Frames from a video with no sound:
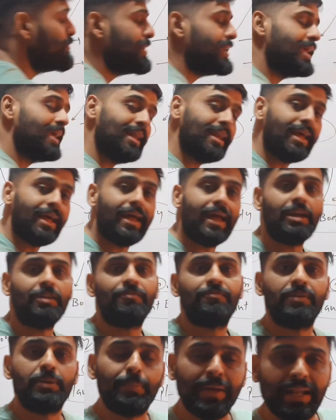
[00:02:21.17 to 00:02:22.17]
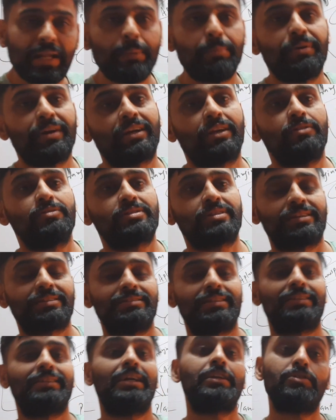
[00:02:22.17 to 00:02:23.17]
male and female reproductive
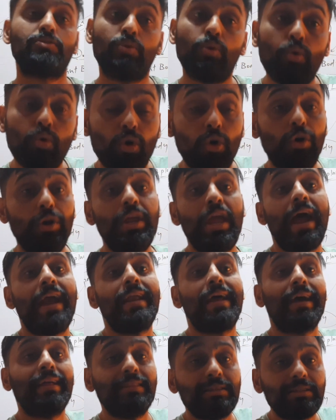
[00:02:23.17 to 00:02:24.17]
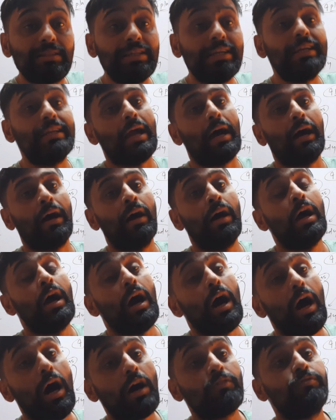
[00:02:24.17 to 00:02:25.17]
structure, that is oogonia and anthridia,
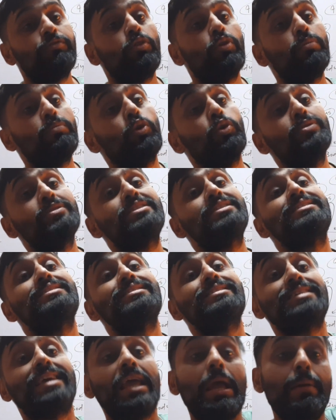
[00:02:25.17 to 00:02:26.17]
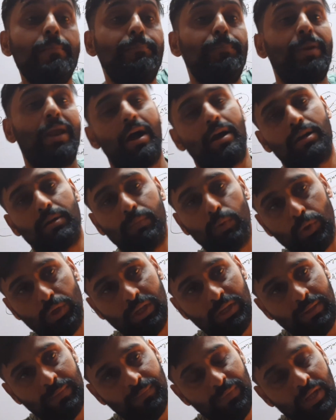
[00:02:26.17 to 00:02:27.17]
are formed on same plant
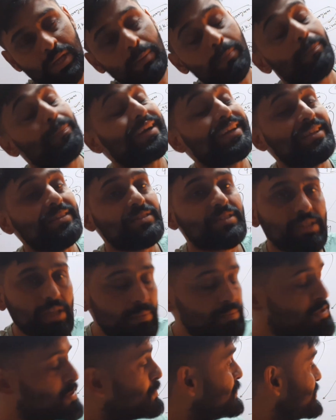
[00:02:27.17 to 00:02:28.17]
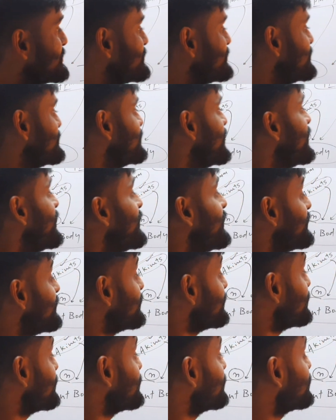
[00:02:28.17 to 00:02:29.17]
body. But in some species,
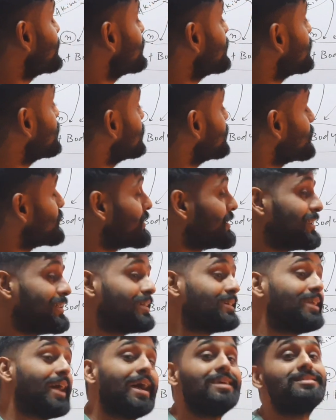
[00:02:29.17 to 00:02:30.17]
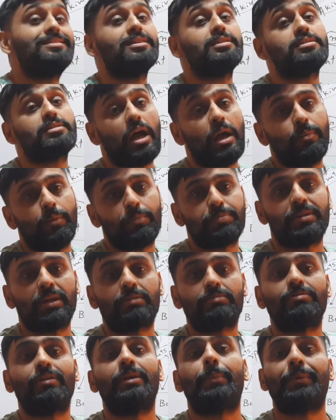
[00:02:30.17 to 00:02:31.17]
dioecious type of
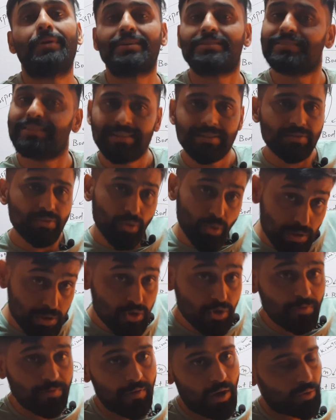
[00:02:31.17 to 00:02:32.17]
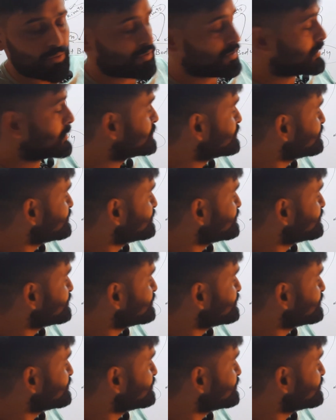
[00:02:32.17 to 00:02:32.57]
sexual reproduction is also found.